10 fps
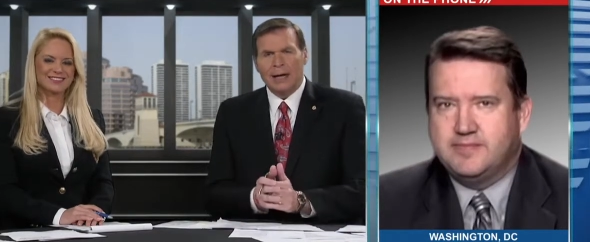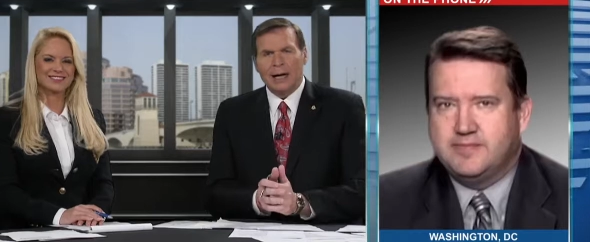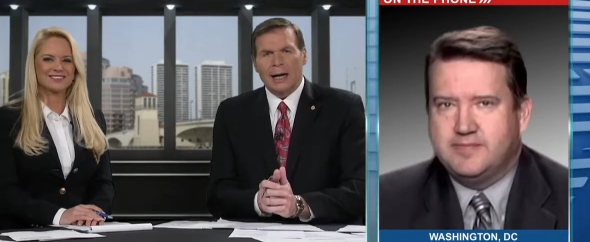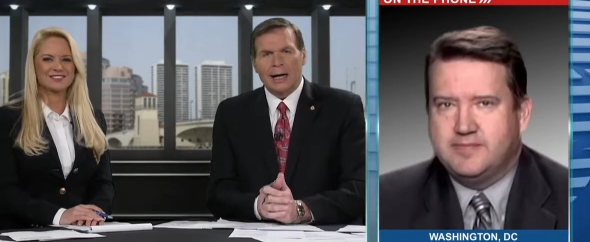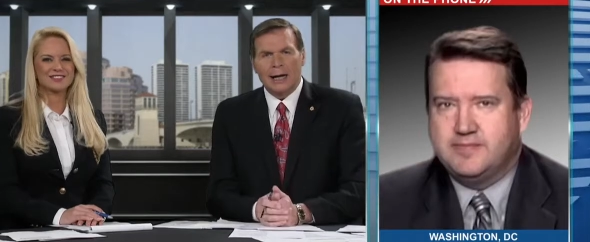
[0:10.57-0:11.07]

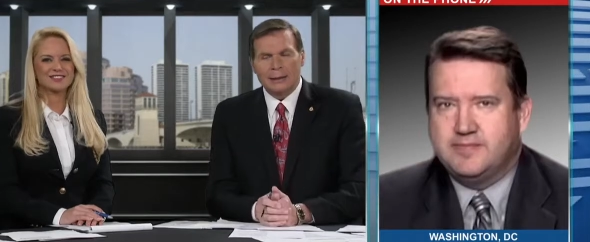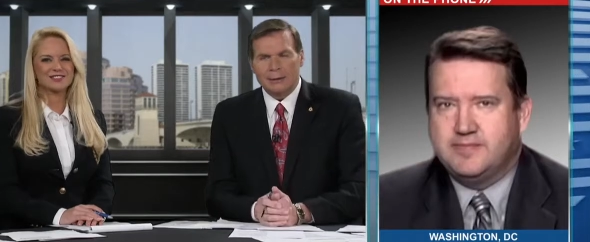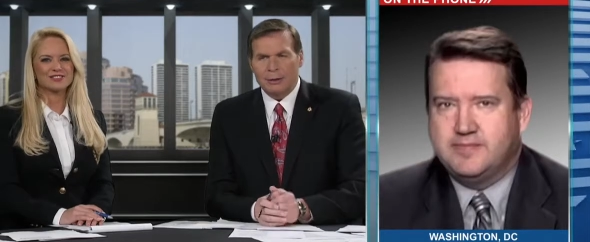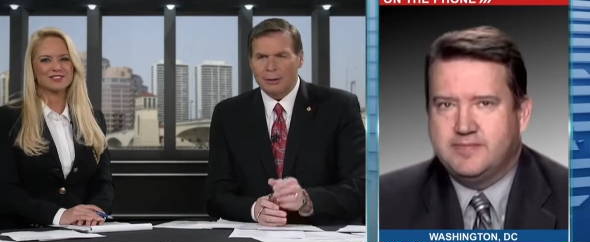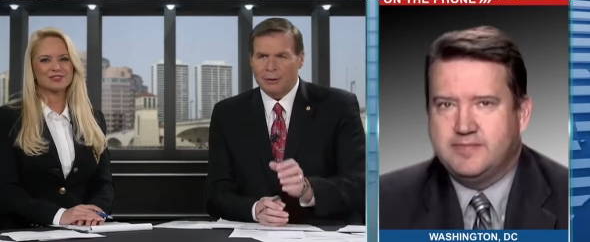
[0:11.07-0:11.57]
Speaker 1: Uh,
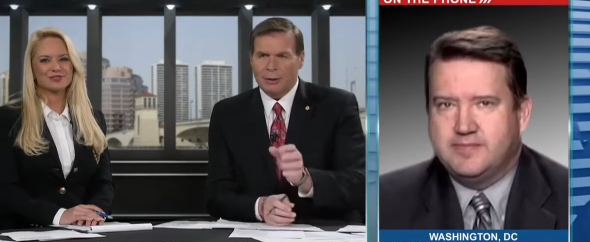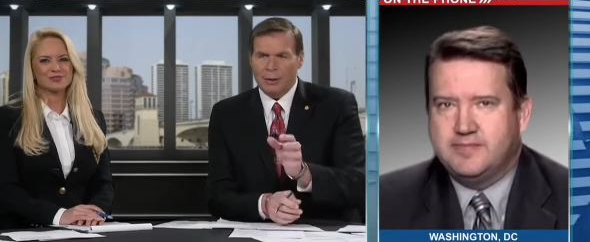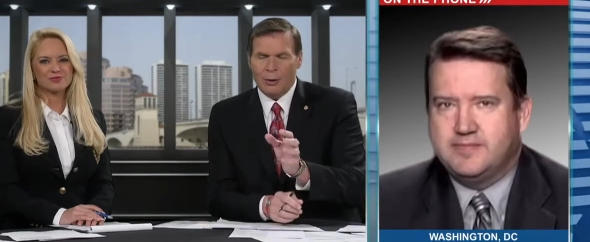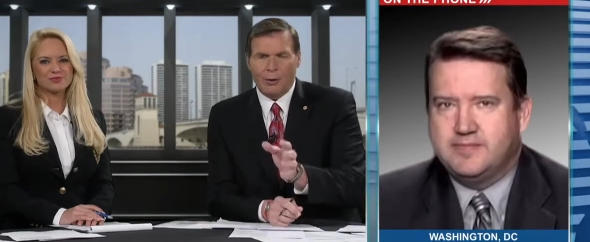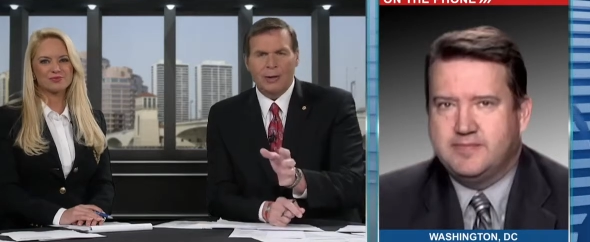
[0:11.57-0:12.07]

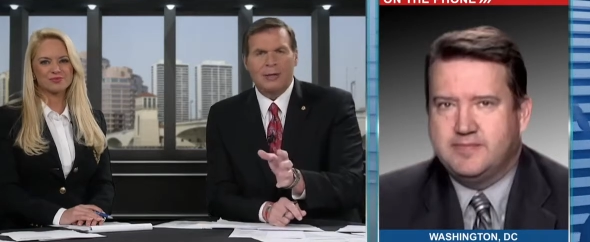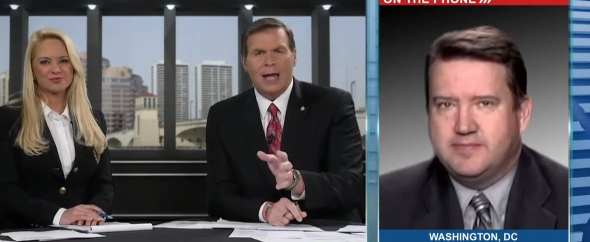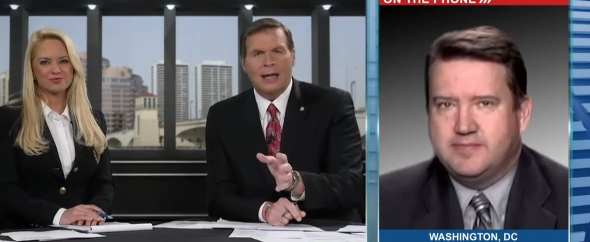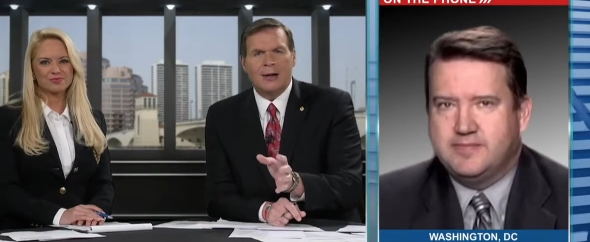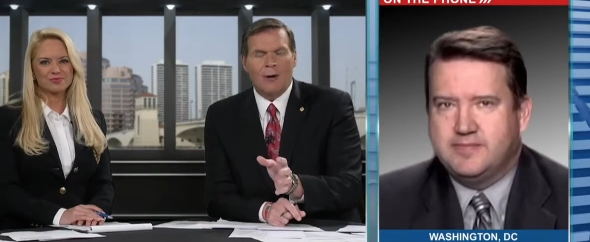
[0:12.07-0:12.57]
your
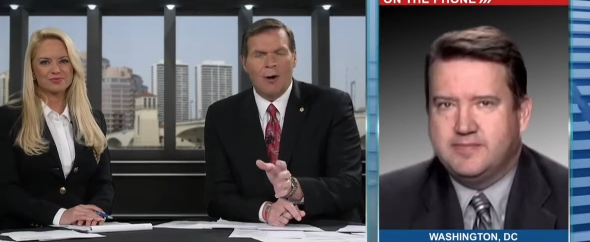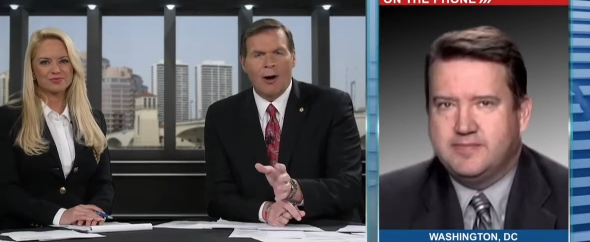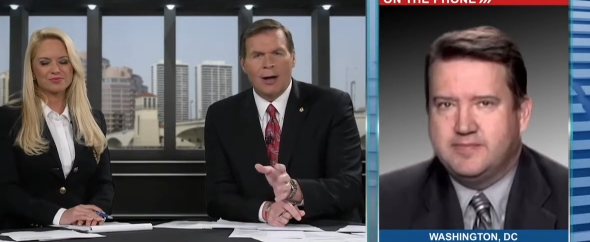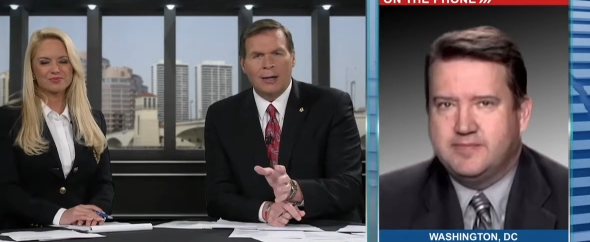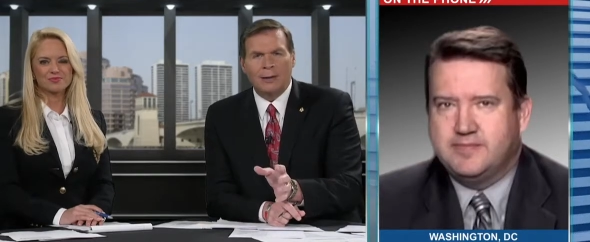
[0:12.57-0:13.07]
take
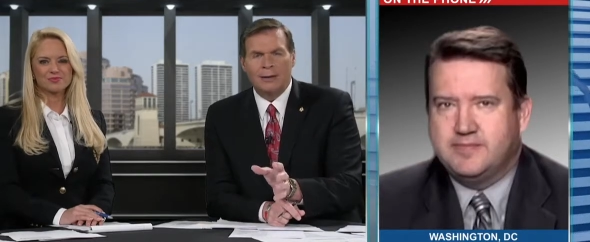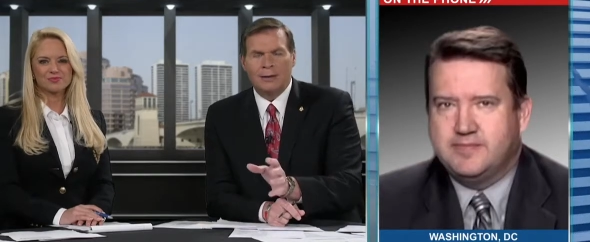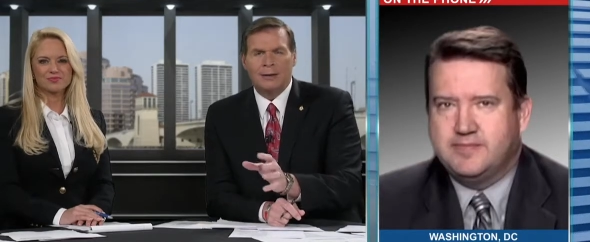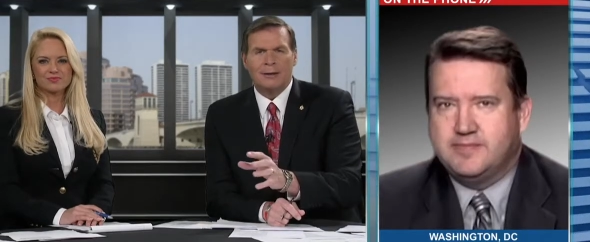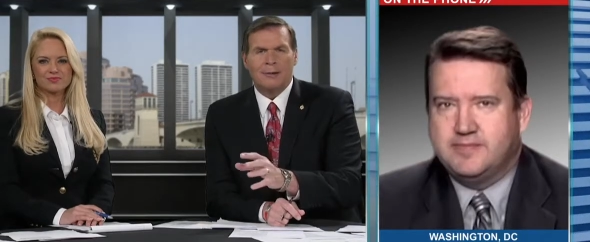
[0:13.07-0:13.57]
on
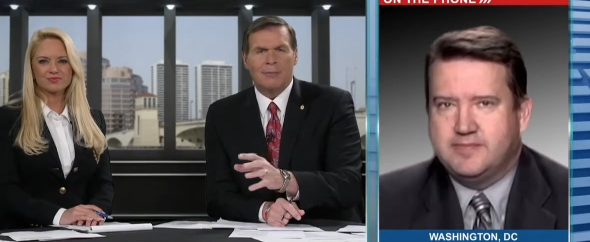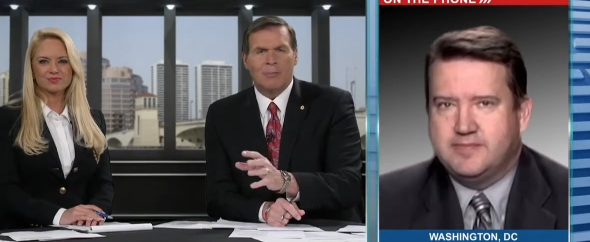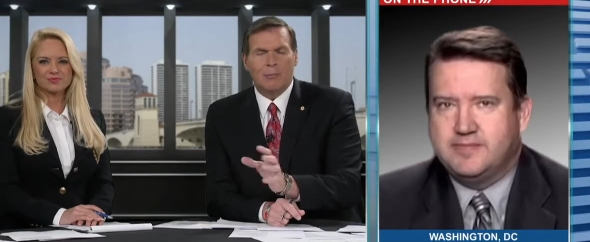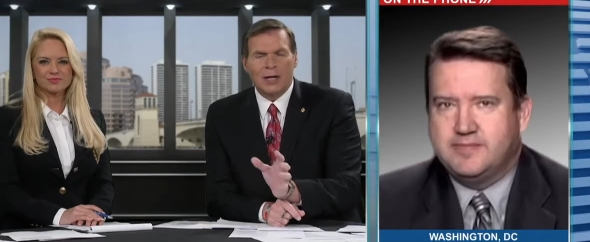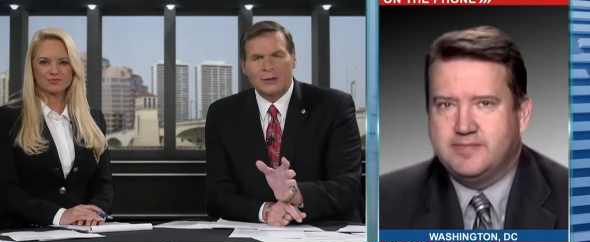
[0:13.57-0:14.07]

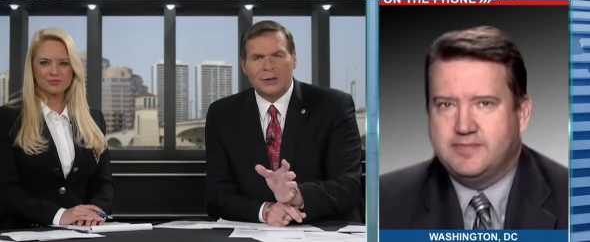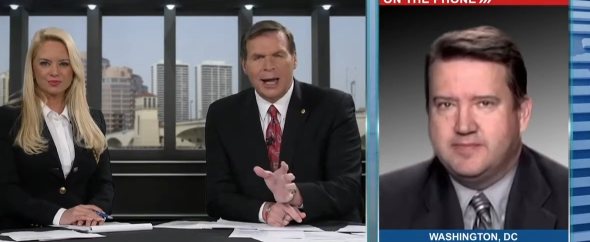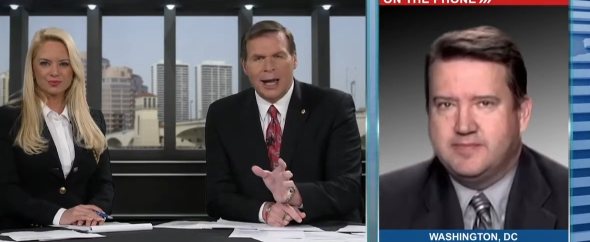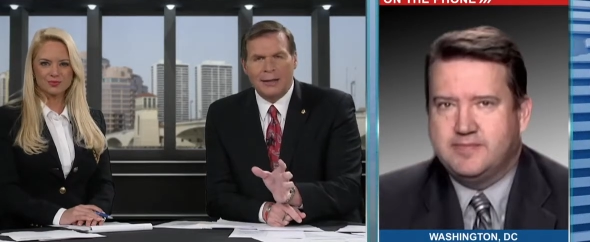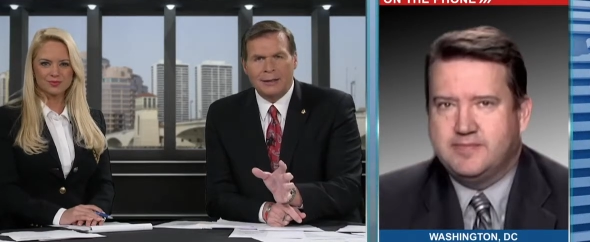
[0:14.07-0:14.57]

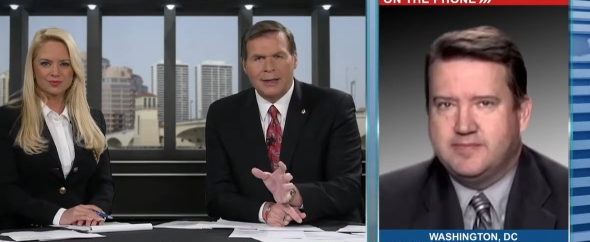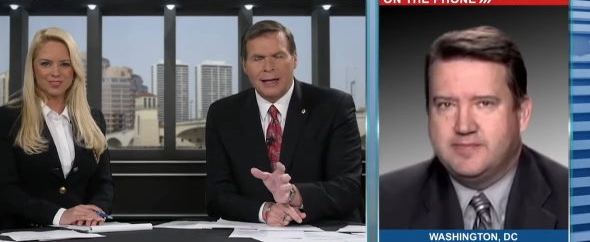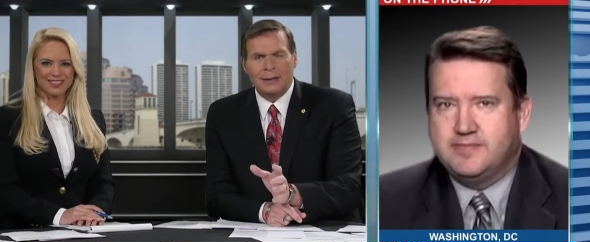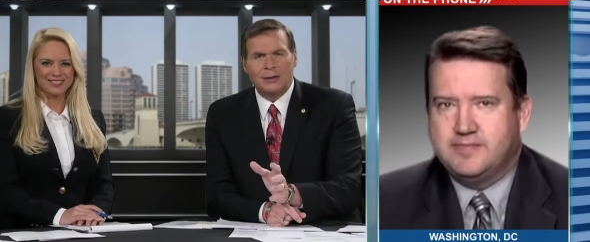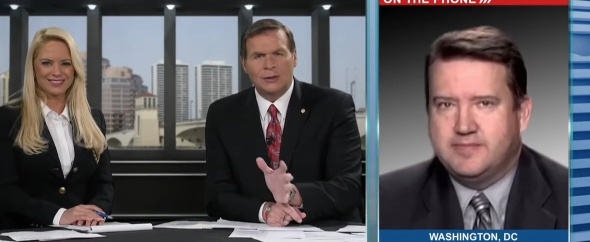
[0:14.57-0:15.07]
Bridgegate
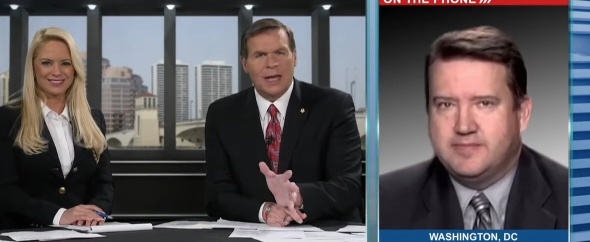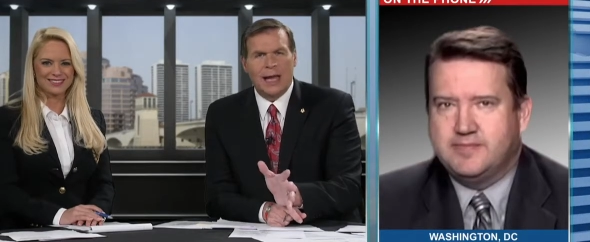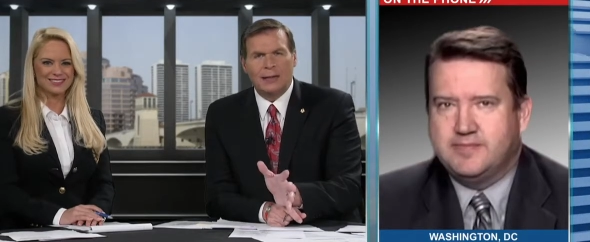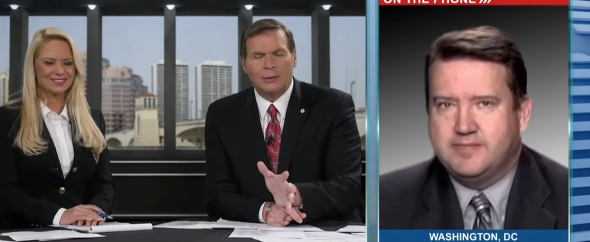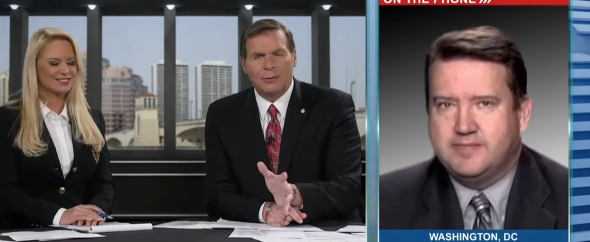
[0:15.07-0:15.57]
and the
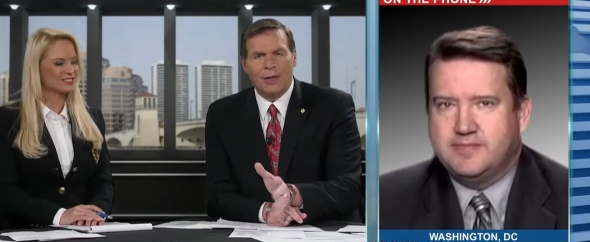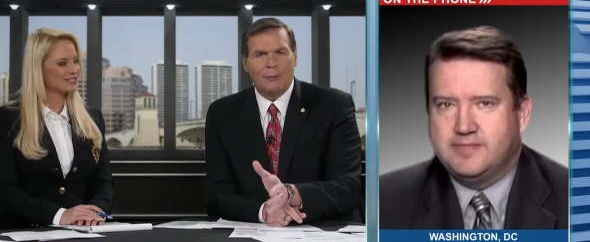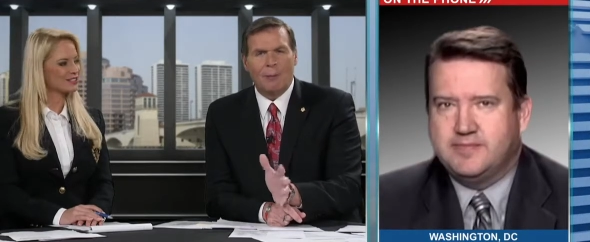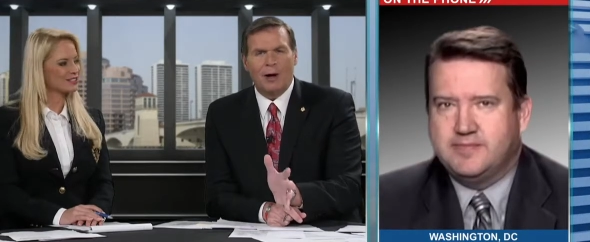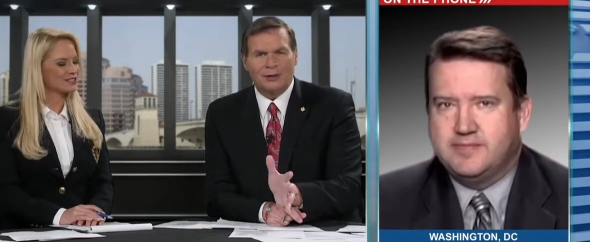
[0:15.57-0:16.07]
scandal that
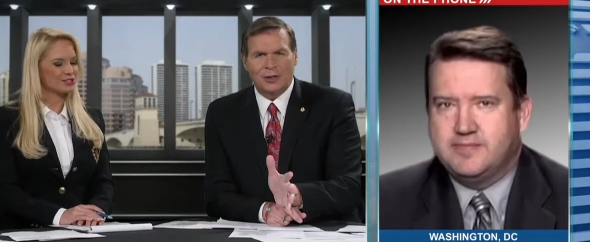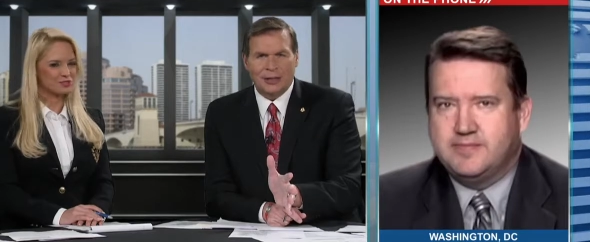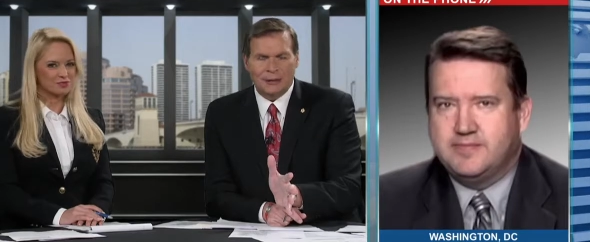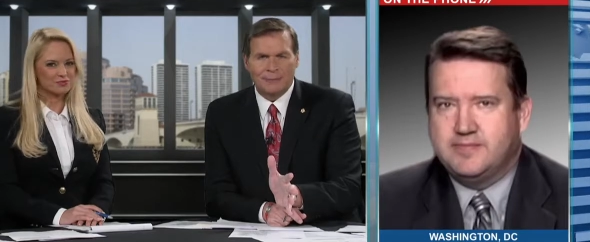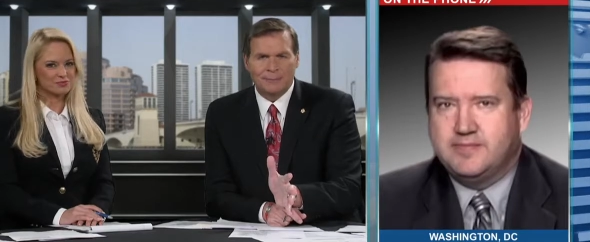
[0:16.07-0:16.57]
wasn't.